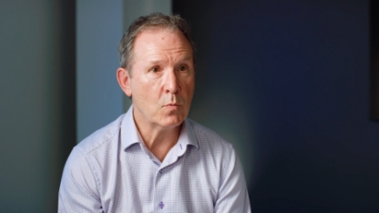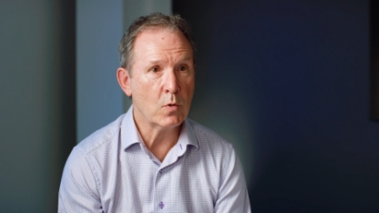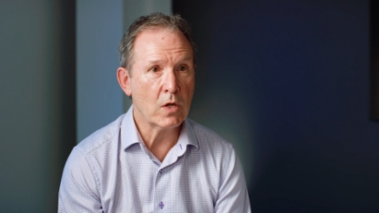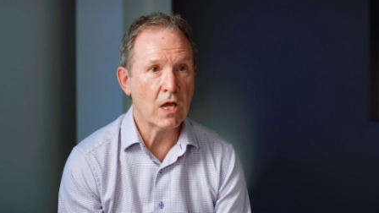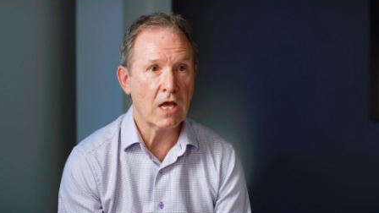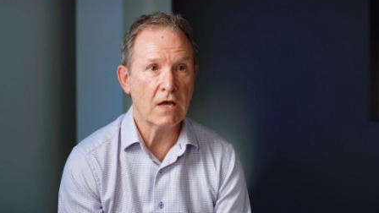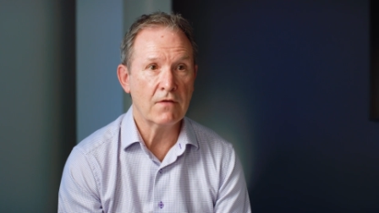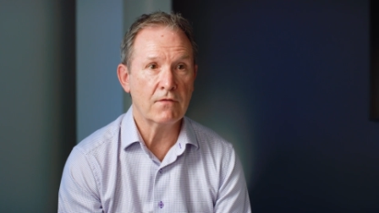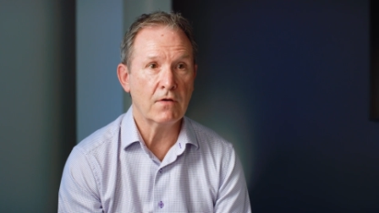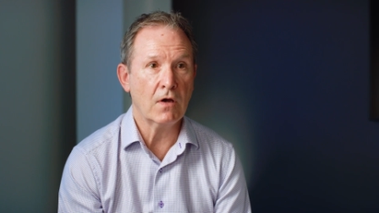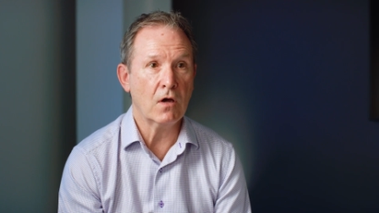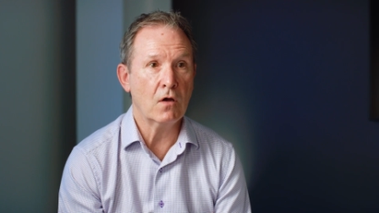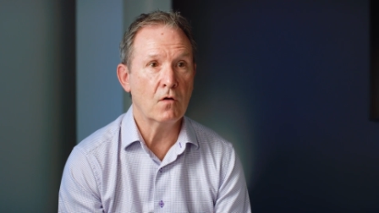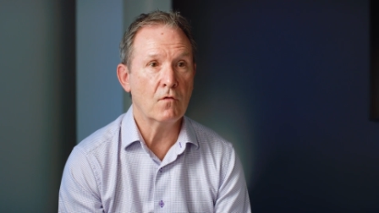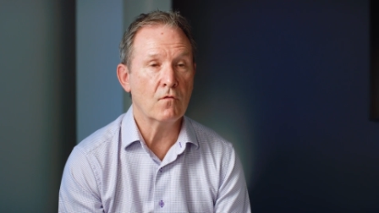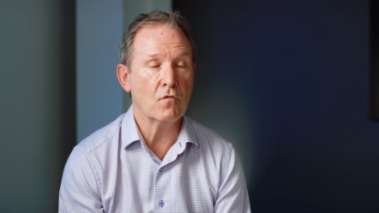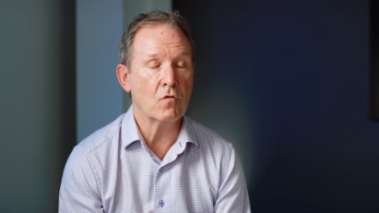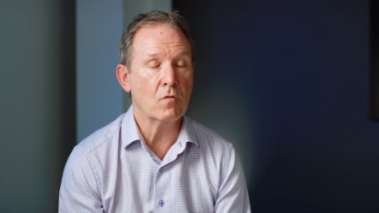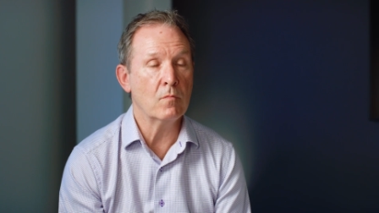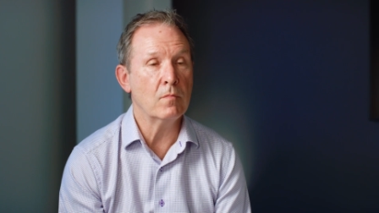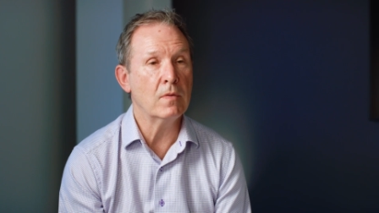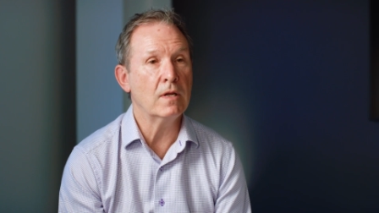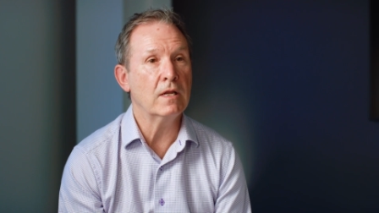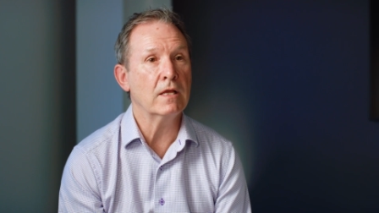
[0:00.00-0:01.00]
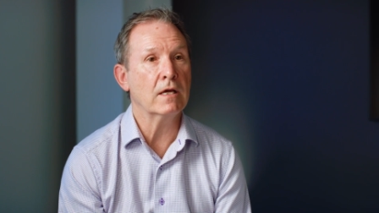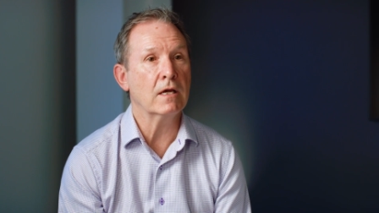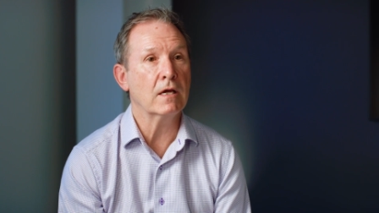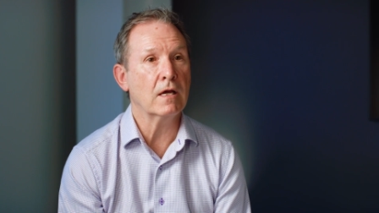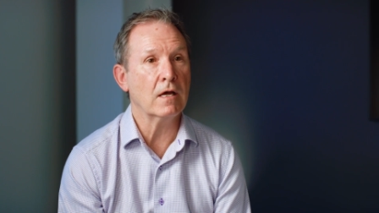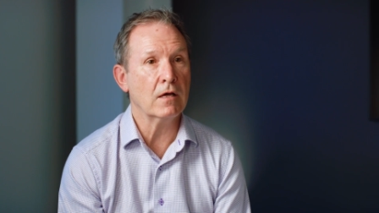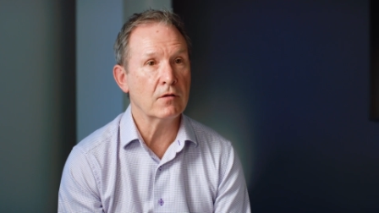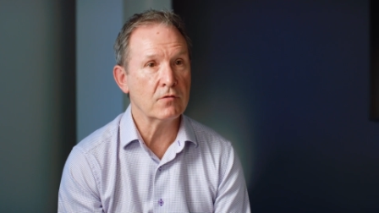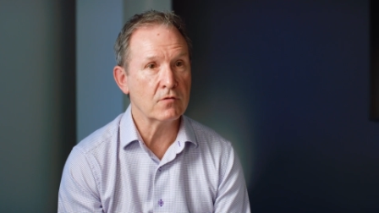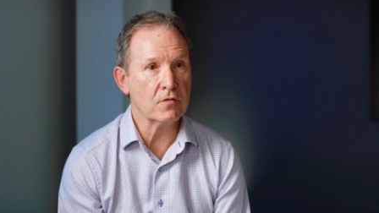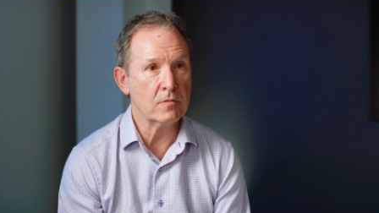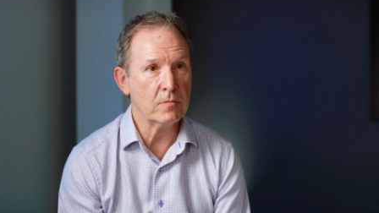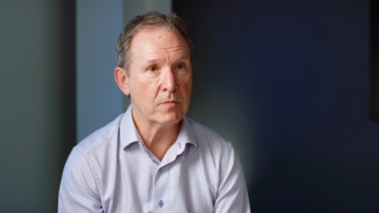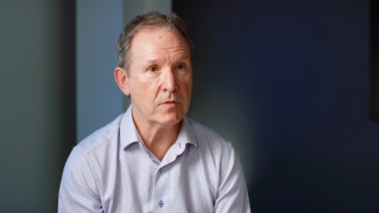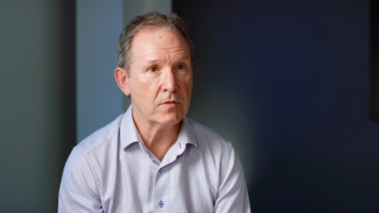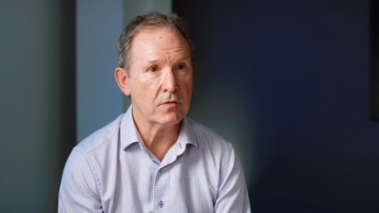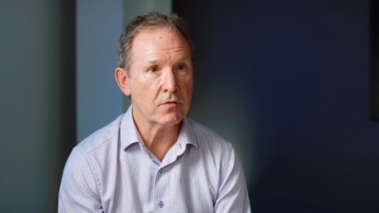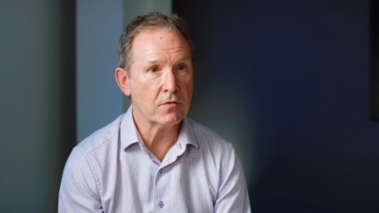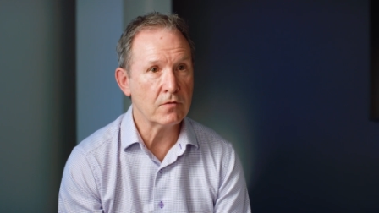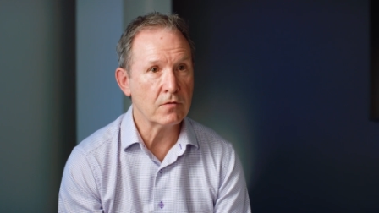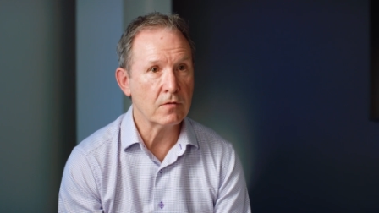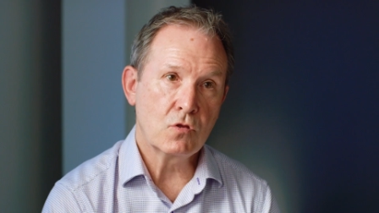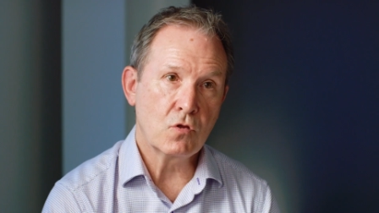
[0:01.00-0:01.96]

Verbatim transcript: We have over 1 million customers.